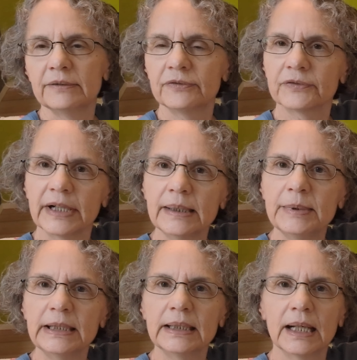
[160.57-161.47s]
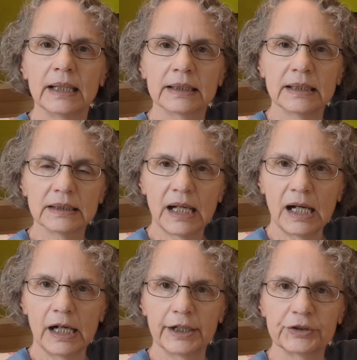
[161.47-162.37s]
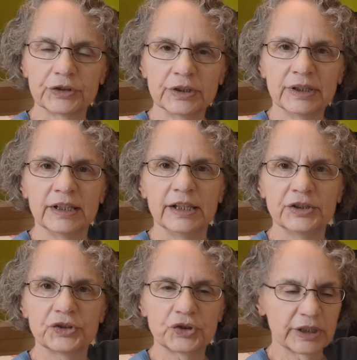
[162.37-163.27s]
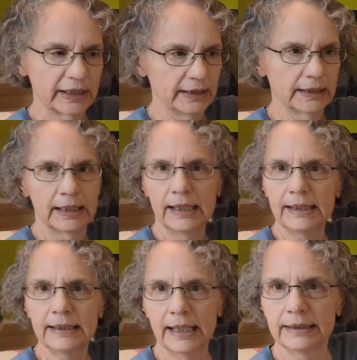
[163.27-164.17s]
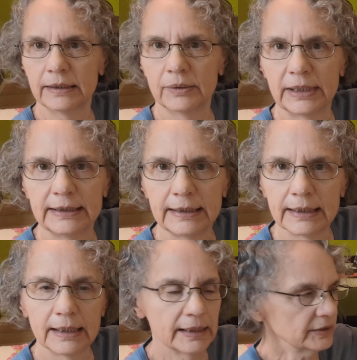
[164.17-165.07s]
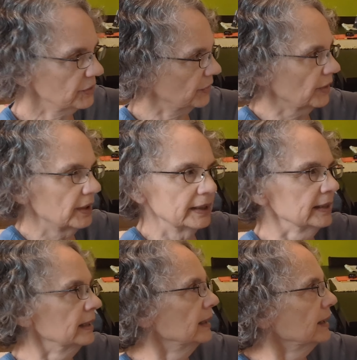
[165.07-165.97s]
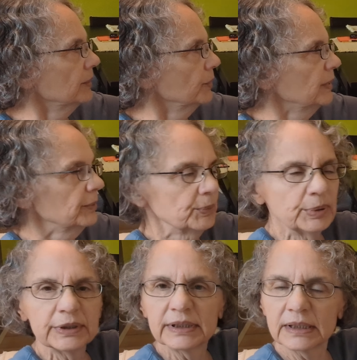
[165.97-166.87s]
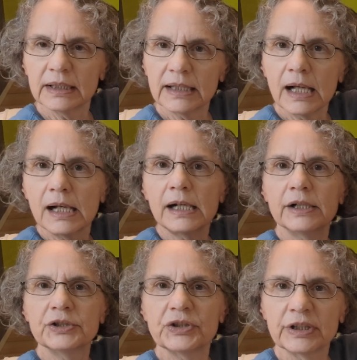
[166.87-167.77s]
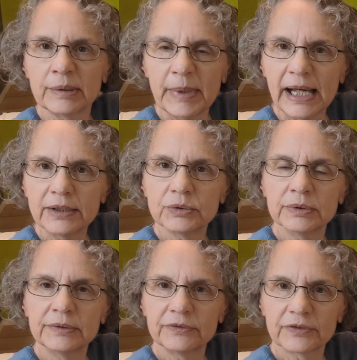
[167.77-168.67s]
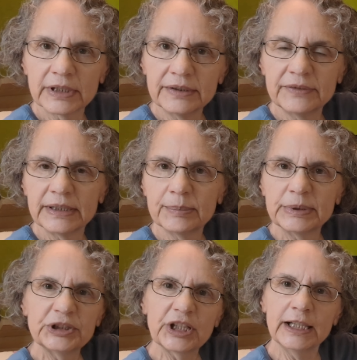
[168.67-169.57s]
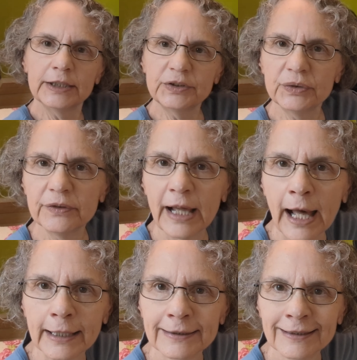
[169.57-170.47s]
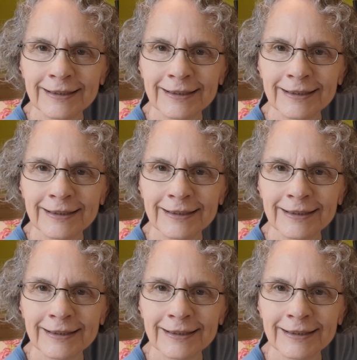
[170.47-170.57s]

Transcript: framing a collage is tricky, and I had no idea. I just thought we would put the collage and the mat on front of it, but you can't do that